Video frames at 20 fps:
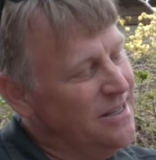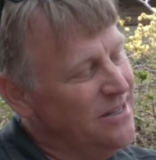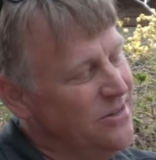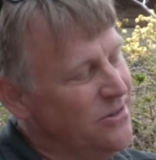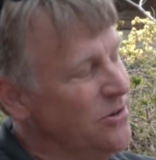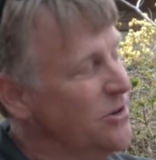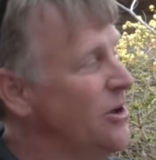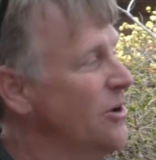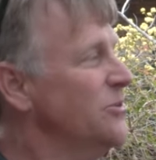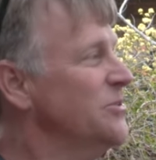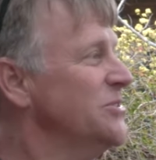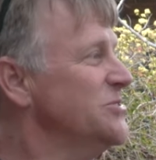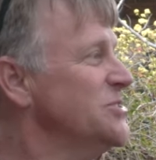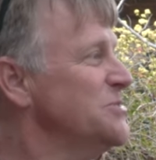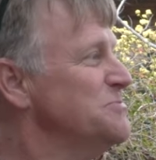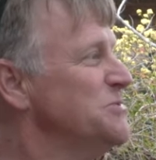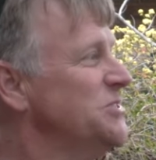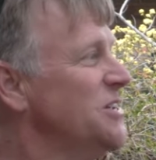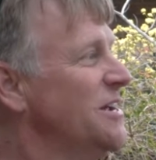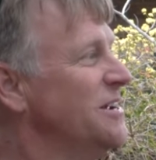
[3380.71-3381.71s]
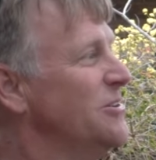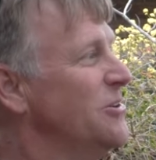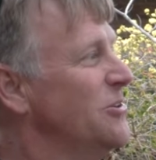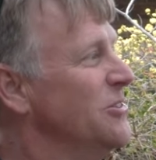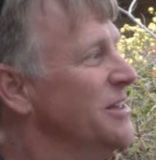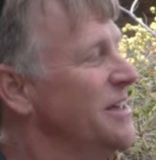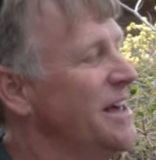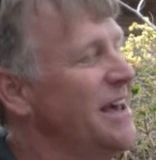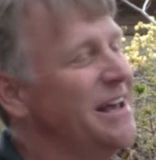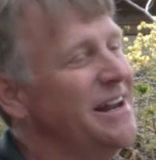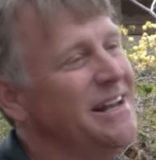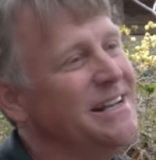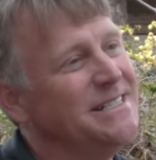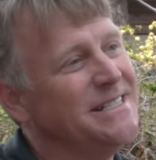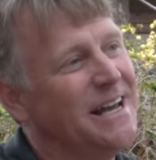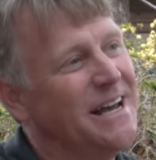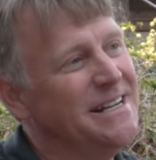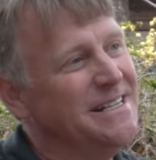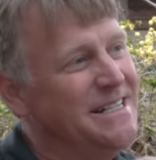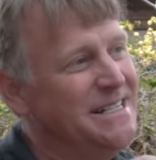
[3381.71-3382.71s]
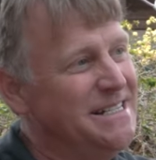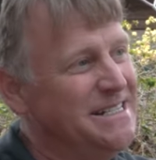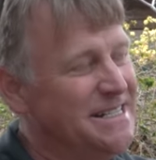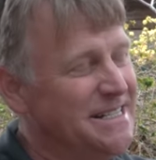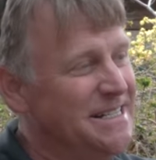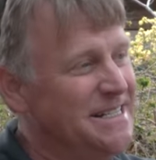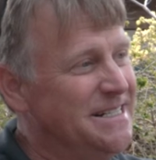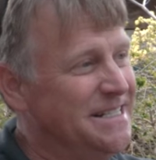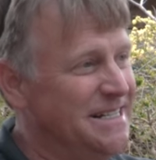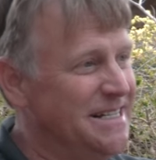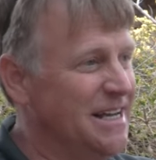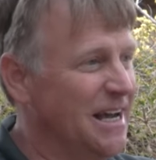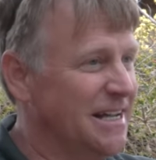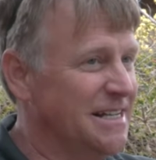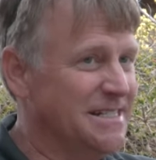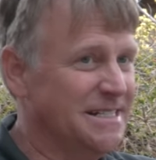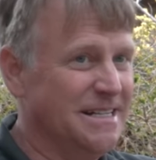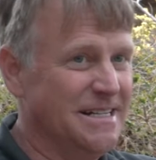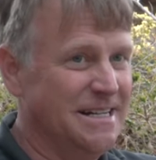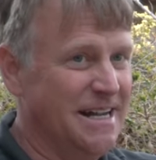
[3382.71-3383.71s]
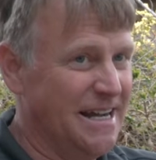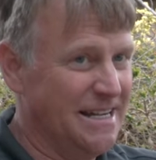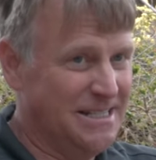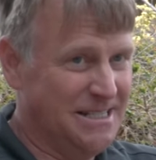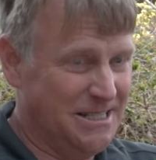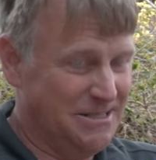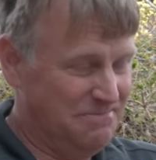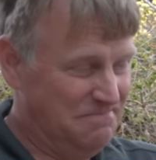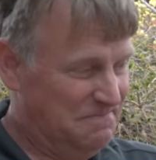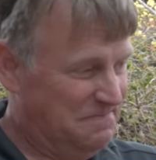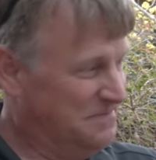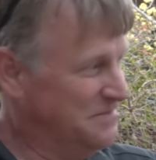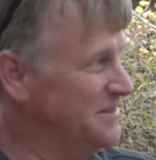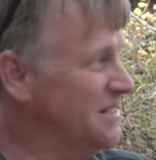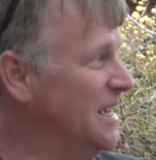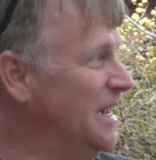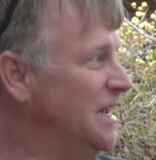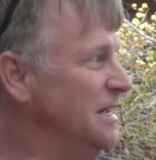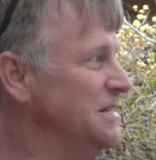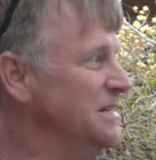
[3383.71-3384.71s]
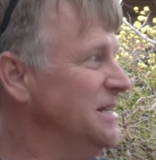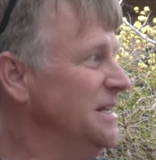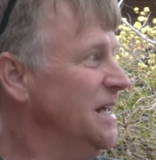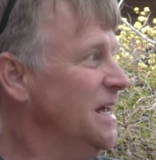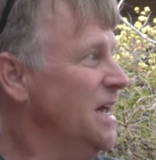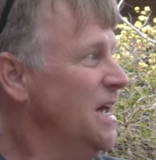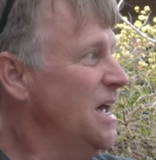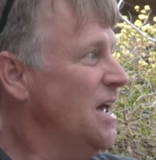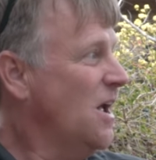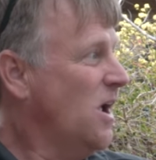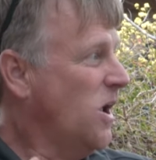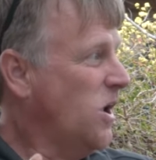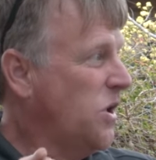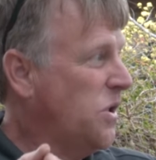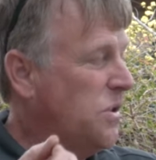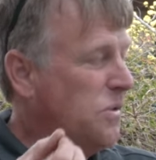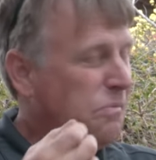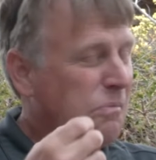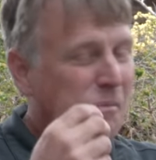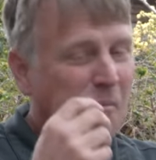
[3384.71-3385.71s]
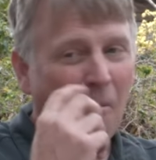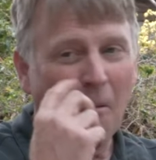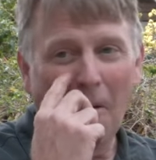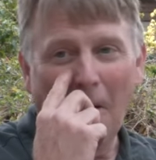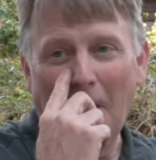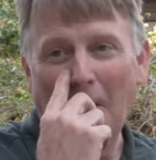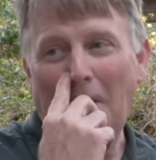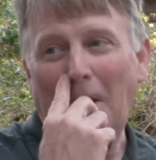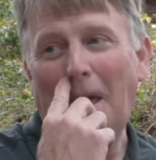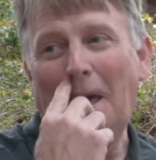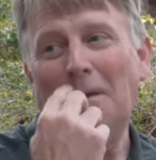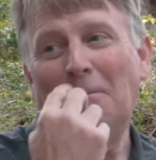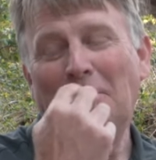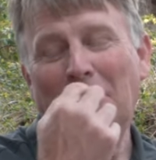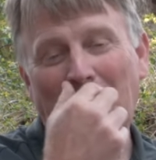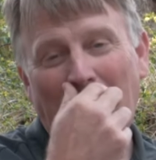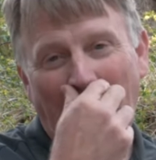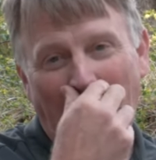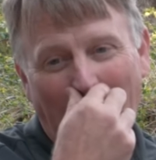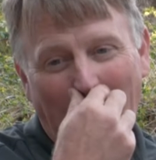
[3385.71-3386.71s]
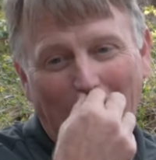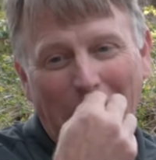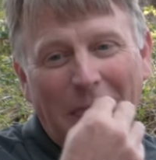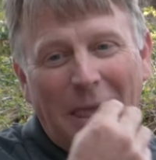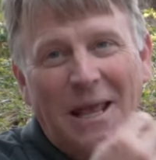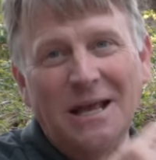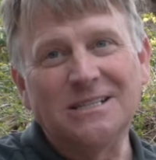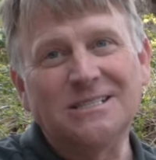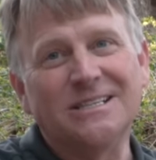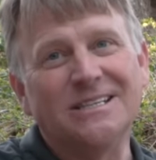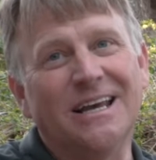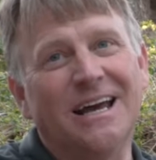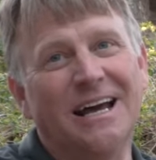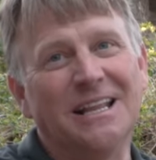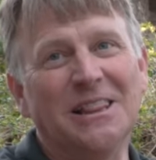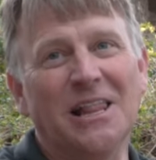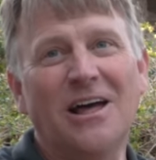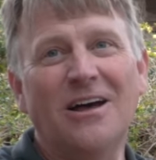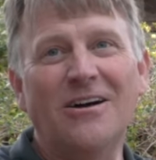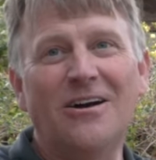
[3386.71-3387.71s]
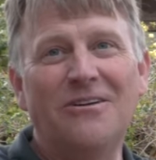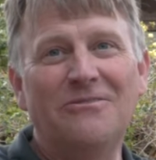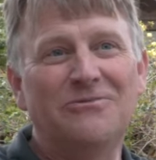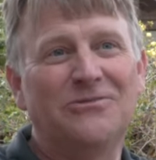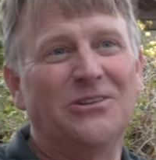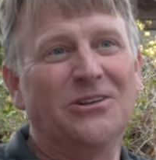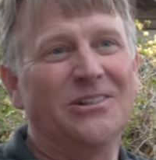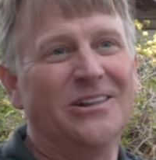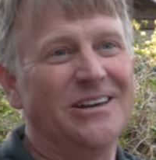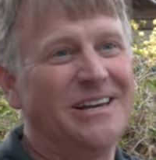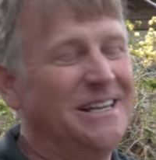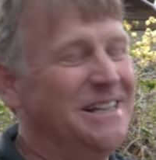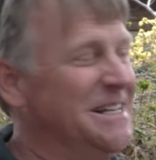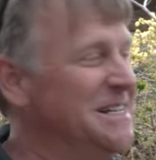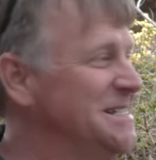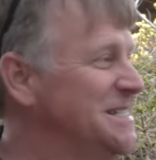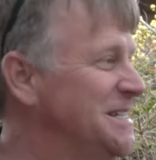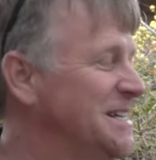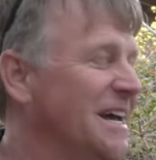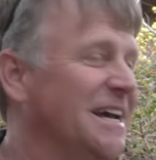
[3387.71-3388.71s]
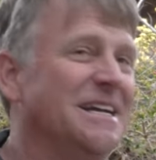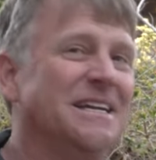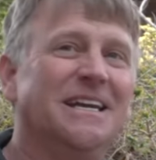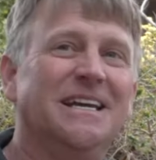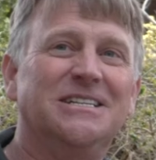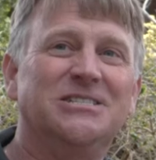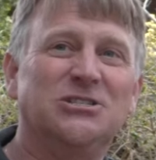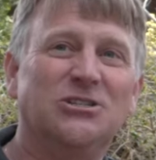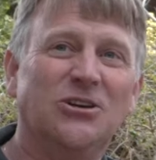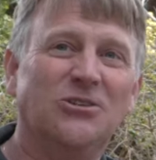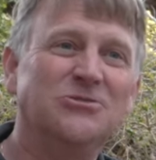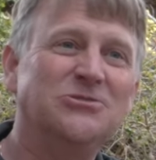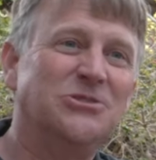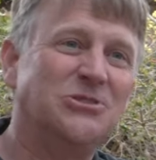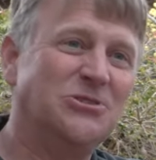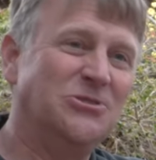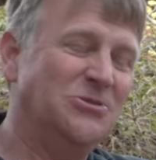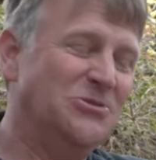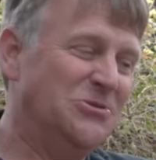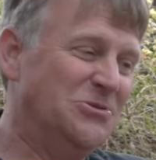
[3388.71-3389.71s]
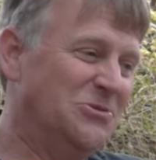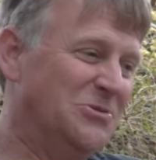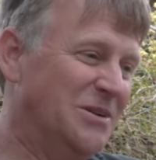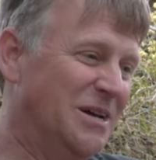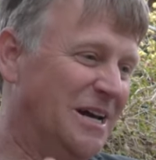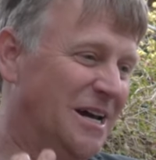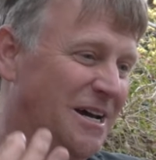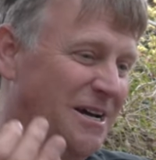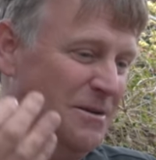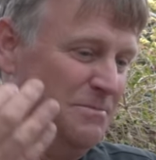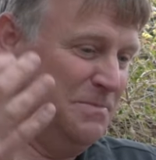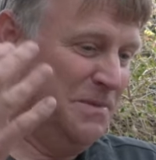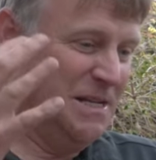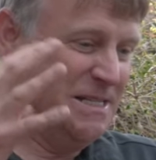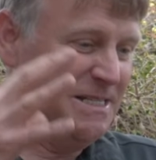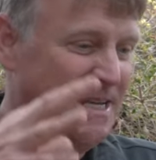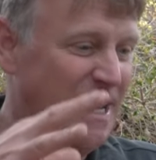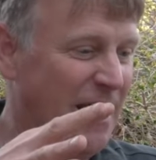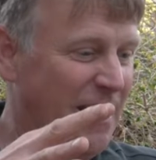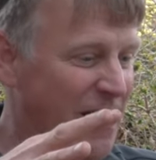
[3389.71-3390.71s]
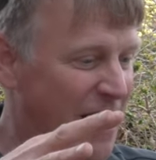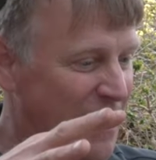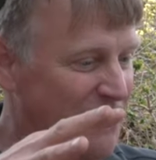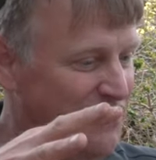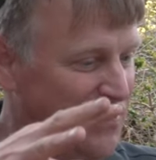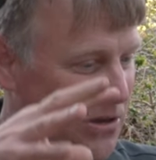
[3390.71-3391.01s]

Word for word: you go, there's a site called the NSIDC Sea Ice Index. Okay. Blake has the link. He's okay. Posting it to the chat. I love to look at this site. It shows you um, the satellite